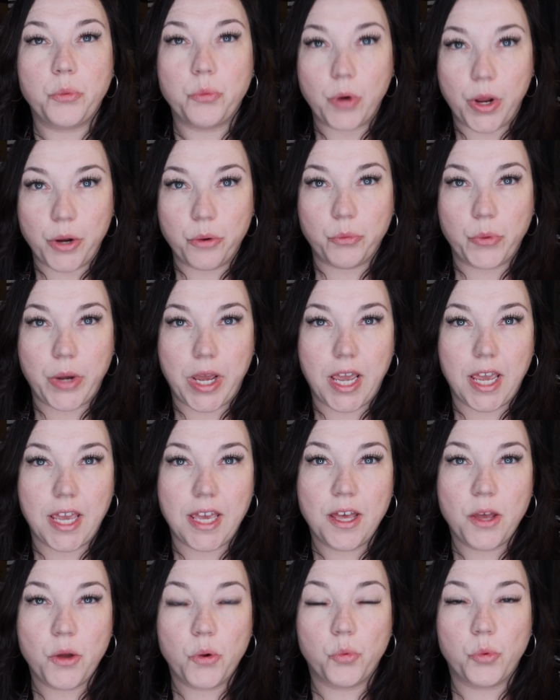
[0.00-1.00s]
runway
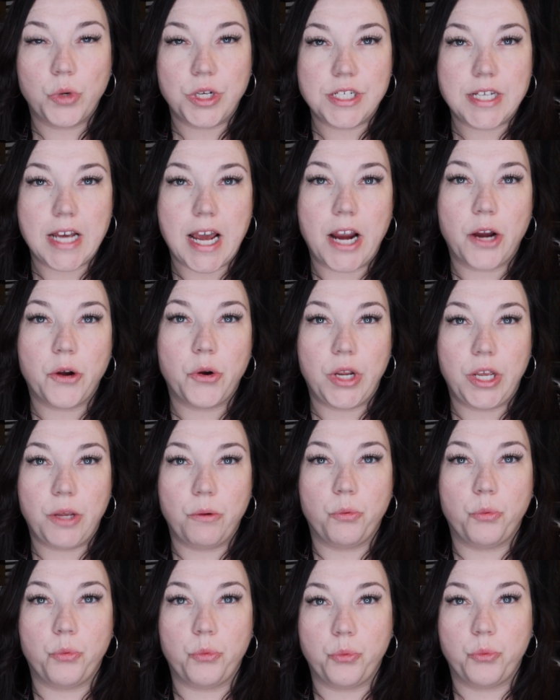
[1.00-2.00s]

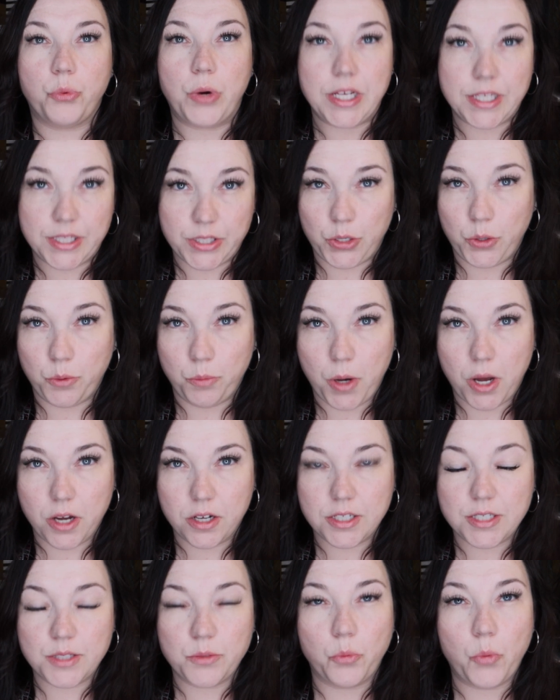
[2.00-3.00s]
retiree rescue
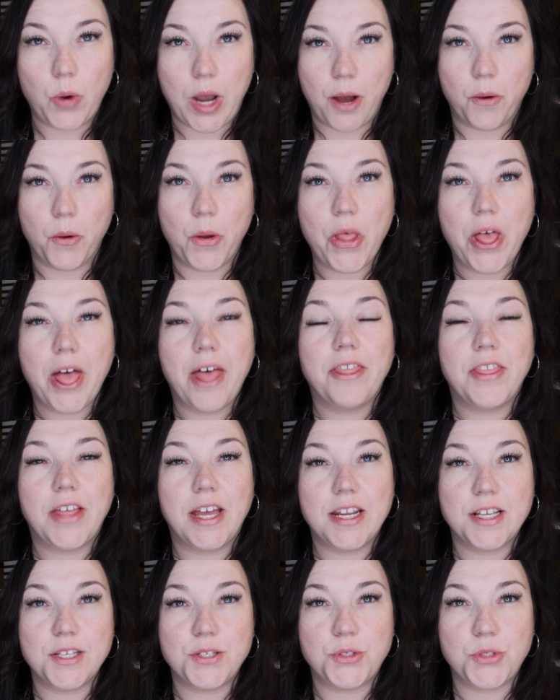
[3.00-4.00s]
box. Wow,
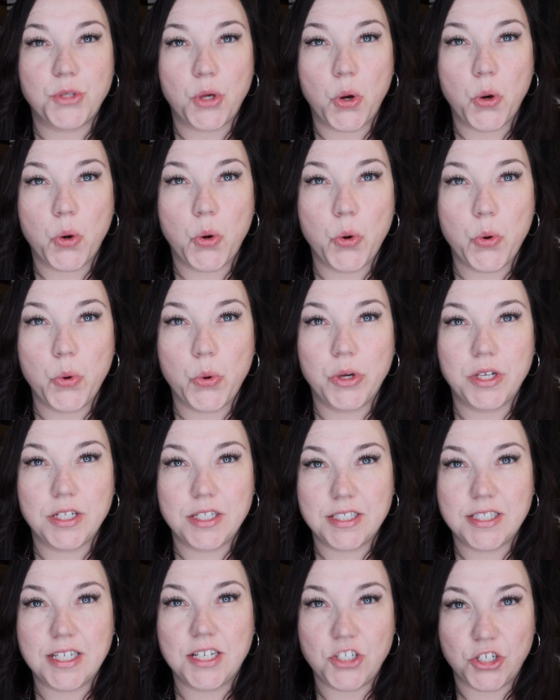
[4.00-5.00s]
that is
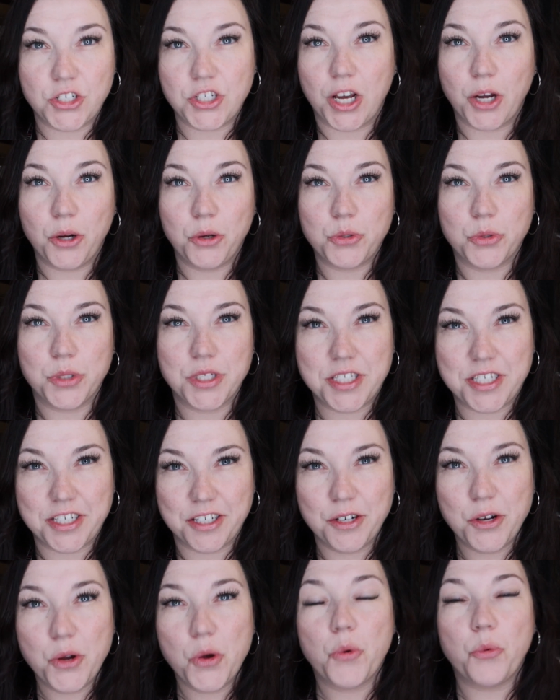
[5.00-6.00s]
such a tongue
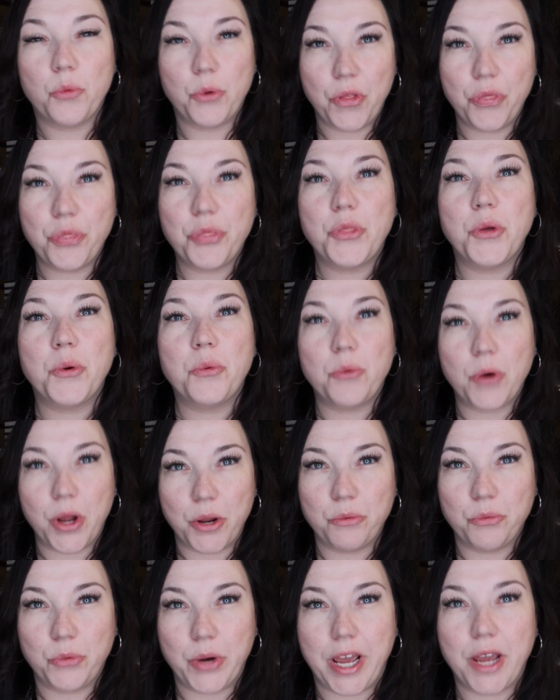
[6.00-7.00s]
twister. Rent the
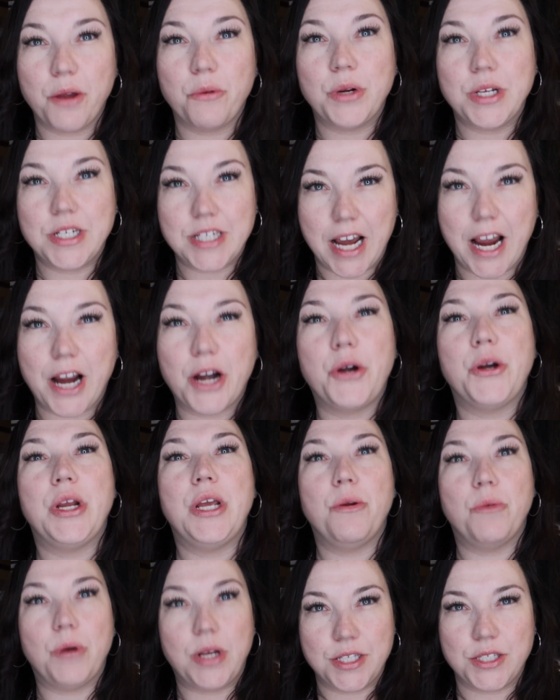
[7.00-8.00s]
runway
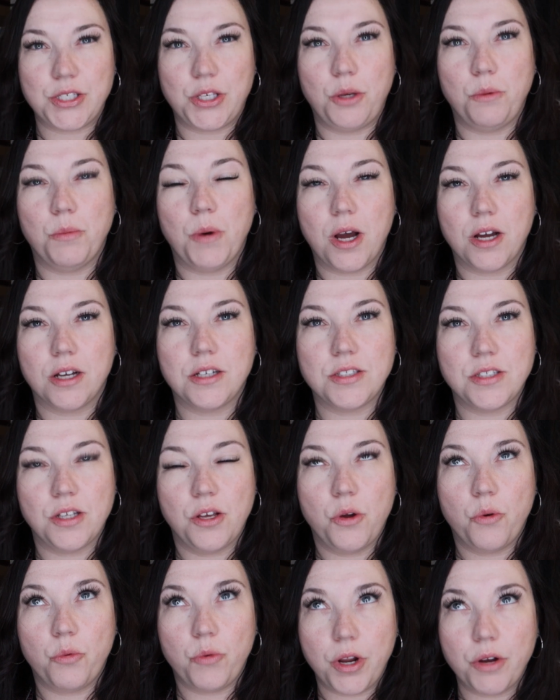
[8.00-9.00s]
retiree rescue box.
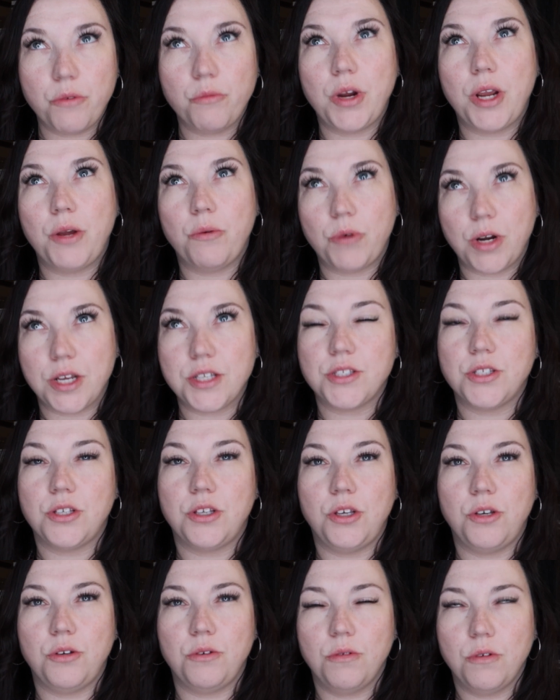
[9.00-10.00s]
Runway
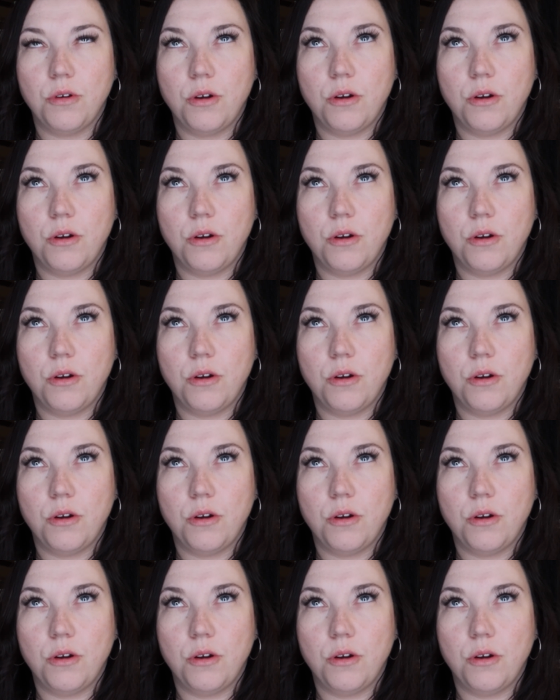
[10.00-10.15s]
retiree